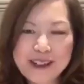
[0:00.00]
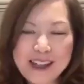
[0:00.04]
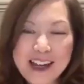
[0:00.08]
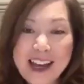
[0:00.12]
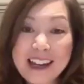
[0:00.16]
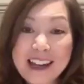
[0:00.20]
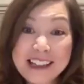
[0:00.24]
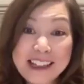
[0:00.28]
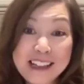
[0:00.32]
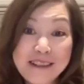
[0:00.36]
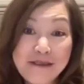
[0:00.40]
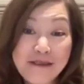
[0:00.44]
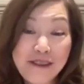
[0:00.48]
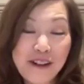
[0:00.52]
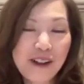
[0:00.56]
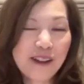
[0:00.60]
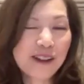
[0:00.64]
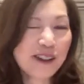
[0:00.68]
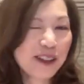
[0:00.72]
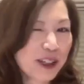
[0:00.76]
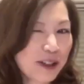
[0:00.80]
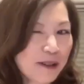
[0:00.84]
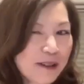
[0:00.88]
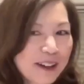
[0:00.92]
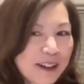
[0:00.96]
Yeah, I did follow
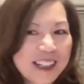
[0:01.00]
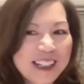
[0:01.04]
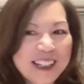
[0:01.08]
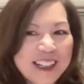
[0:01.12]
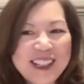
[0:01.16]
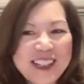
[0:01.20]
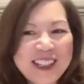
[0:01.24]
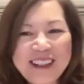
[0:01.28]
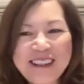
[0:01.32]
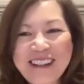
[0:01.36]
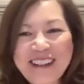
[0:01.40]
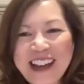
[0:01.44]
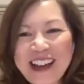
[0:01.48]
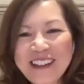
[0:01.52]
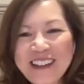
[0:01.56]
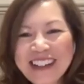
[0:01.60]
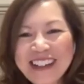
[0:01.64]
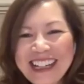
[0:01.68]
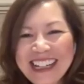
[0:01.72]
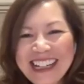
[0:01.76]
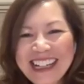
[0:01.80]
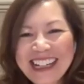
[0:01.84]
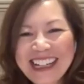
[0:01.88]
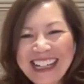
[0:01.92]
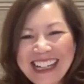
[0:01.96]
you on Instagram.
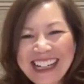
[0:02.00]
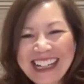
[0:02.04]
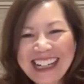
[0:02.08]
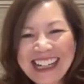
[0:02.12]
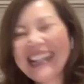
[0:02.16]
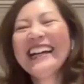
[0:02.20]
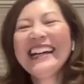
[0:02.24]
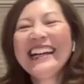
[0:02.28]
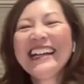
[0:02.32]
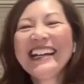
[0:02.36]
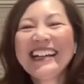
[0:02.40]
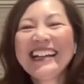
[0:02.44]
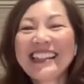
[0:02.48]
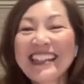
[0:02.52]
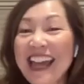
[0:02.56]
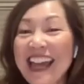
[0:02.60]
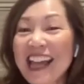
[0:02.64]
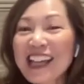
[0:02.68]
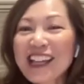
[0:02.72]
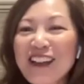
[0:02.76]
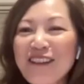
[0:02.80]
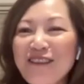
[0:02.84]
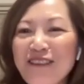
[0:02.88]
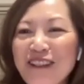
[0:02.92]
Thank